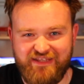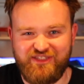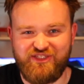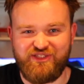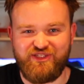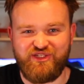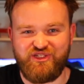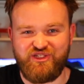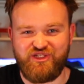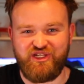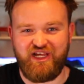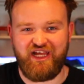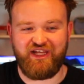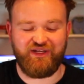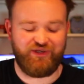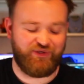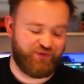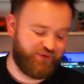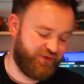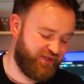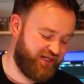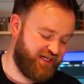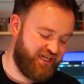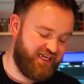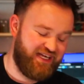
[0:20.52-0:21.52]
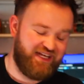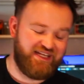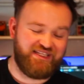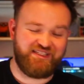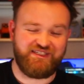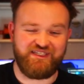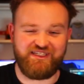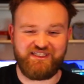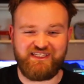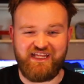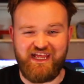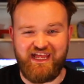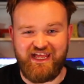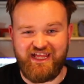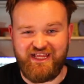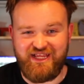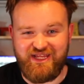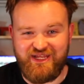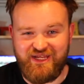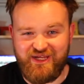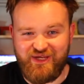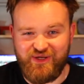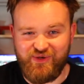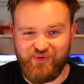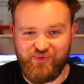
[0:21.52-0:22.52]
to the channel.
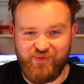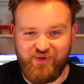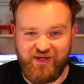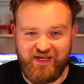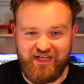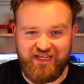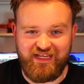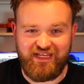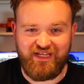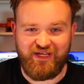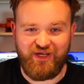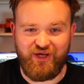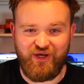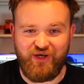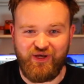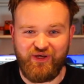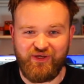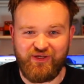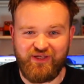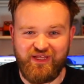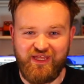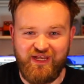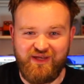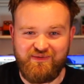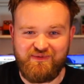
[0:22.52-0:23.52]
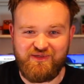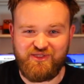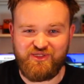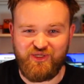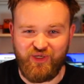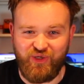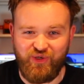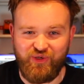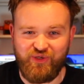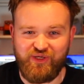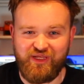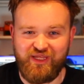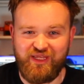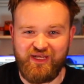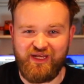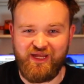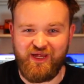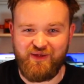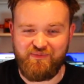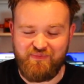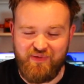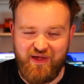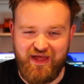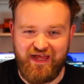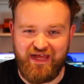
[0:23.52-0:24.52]
Today we are going to be talking
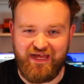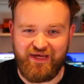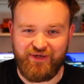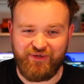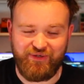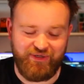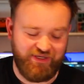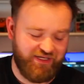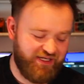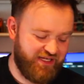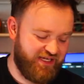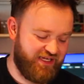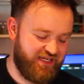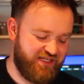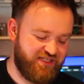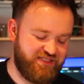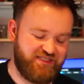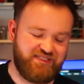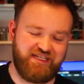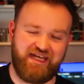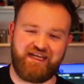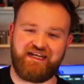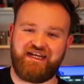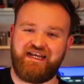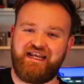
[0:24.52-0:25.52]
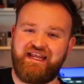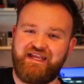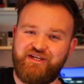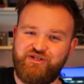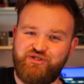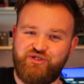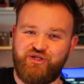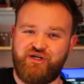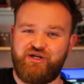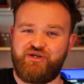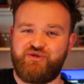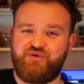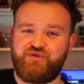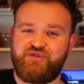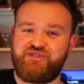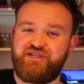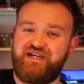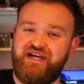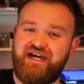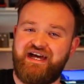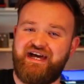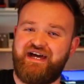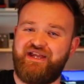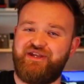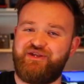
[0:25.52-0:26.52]
about Danelectros
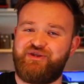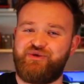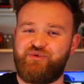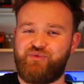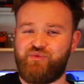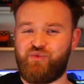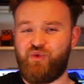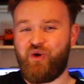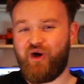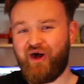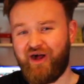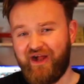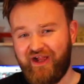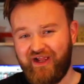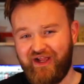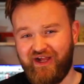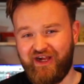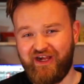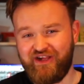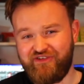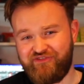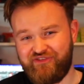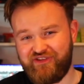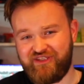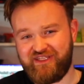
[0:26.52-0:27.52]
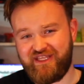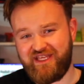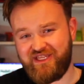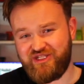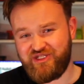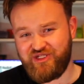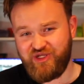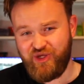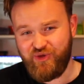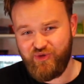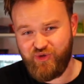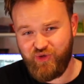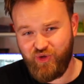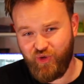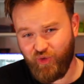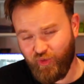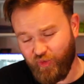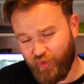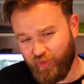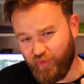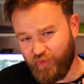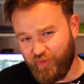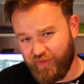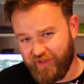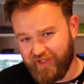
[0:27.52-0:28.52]
and why I think they're so
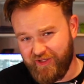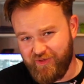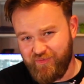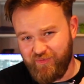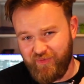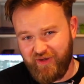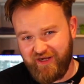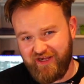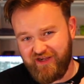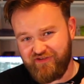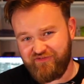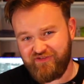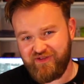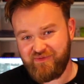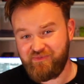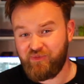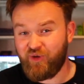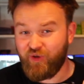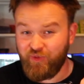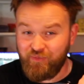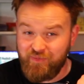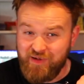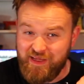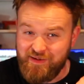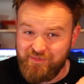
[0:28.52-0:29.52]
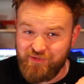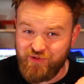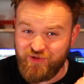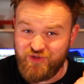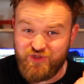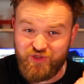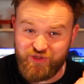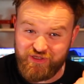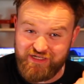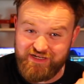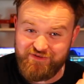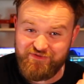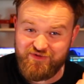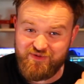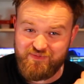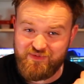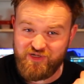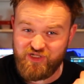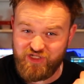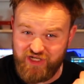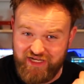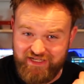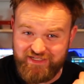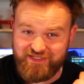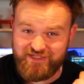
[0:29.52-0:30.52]
cool and why I think more people should give them a
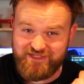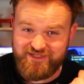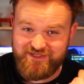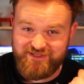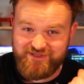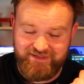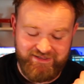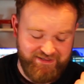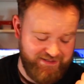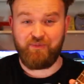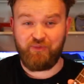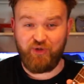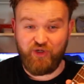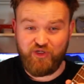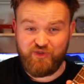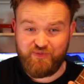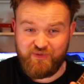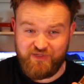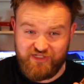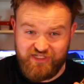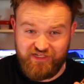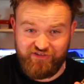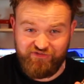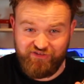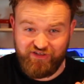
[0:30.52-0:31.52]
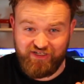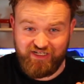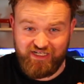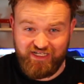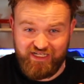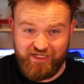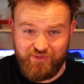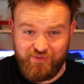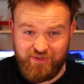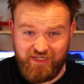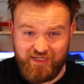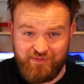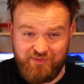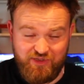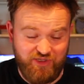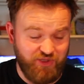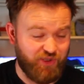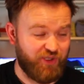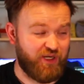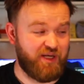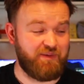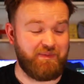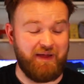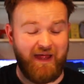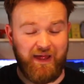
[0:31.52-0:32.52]
chance. More specifically, we're going to be
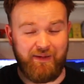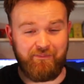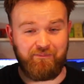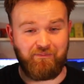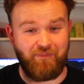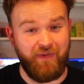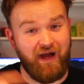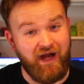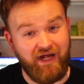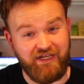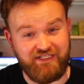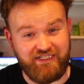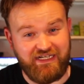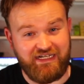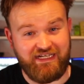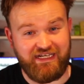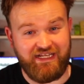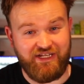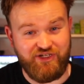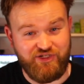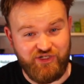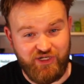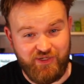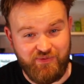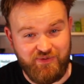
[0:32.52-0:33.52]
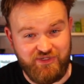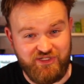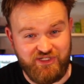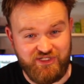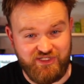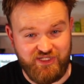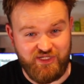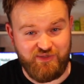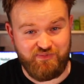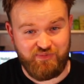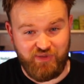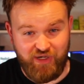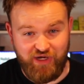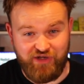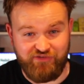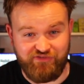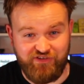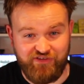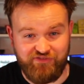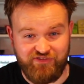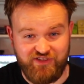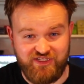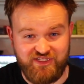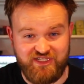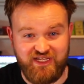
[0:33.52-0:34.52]
talking about my Danelectro, which is this Pro
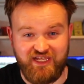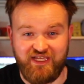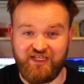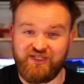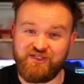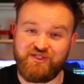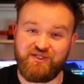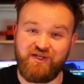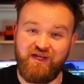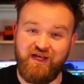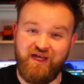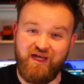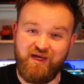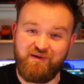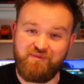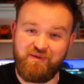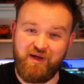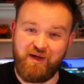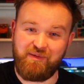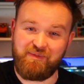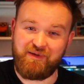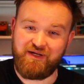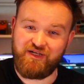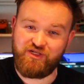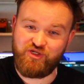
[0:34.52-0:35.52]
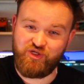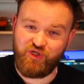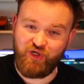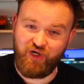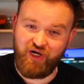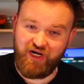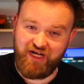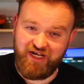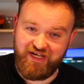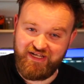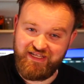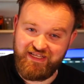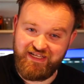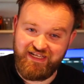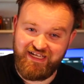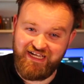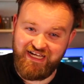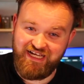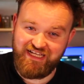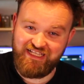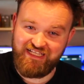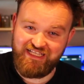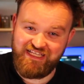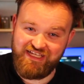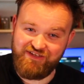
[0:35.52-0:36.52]
56, but I'm going to try
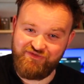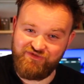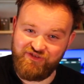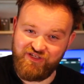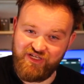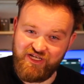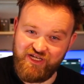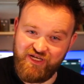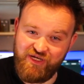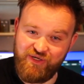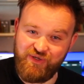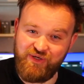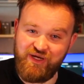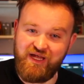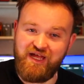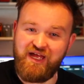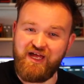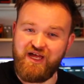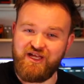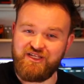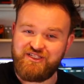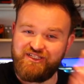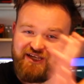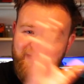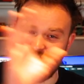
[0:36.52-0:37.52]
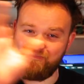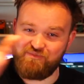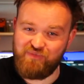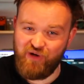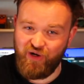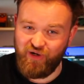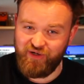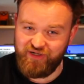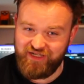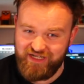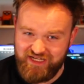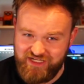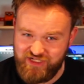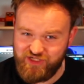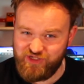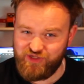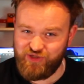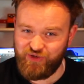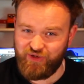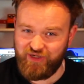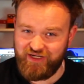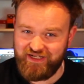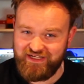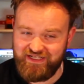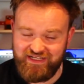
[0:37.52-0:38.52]
and give you a tin-potted
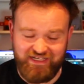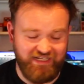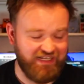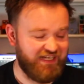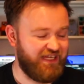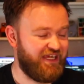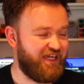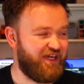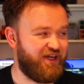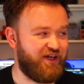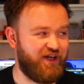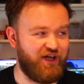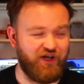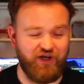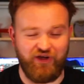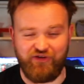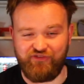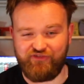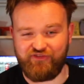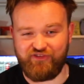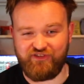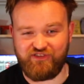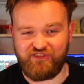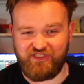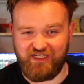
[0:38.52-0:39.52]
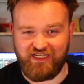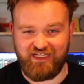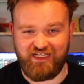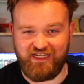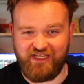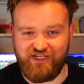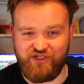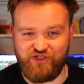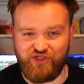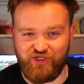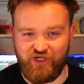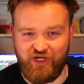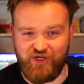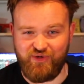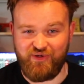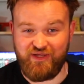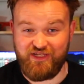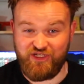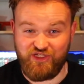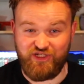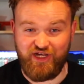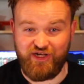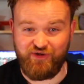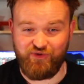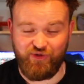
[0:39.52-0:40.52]
history of Danelectro
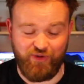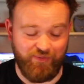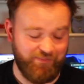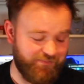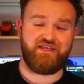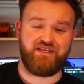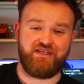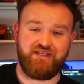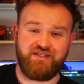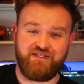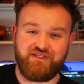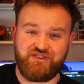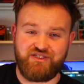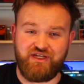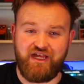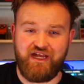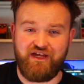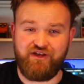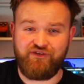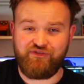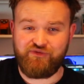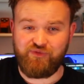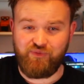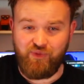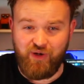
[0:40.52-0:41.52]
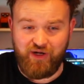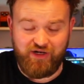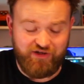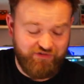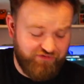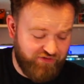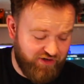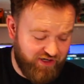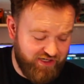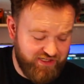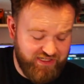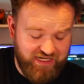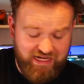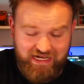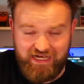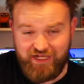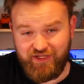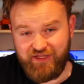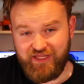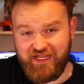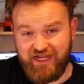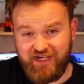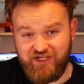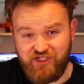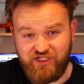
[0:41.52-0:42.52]
in general. So from what I can find out,
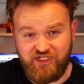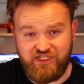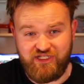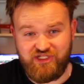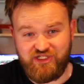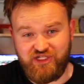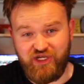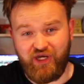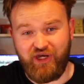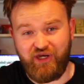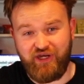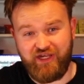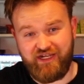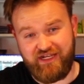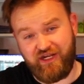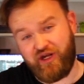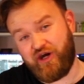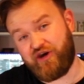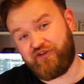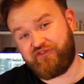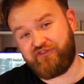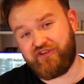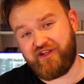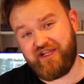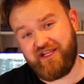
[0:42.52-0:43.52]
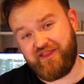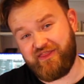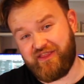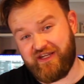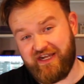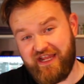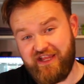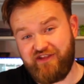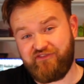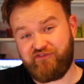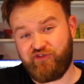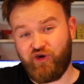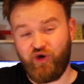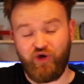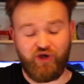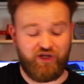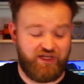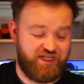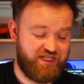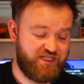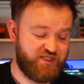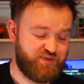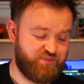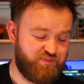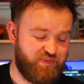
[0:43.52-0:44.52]
they actually started off in the late
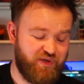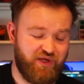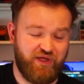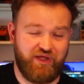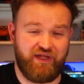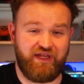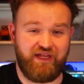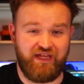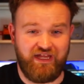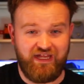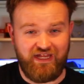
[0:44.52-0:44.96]
40s, but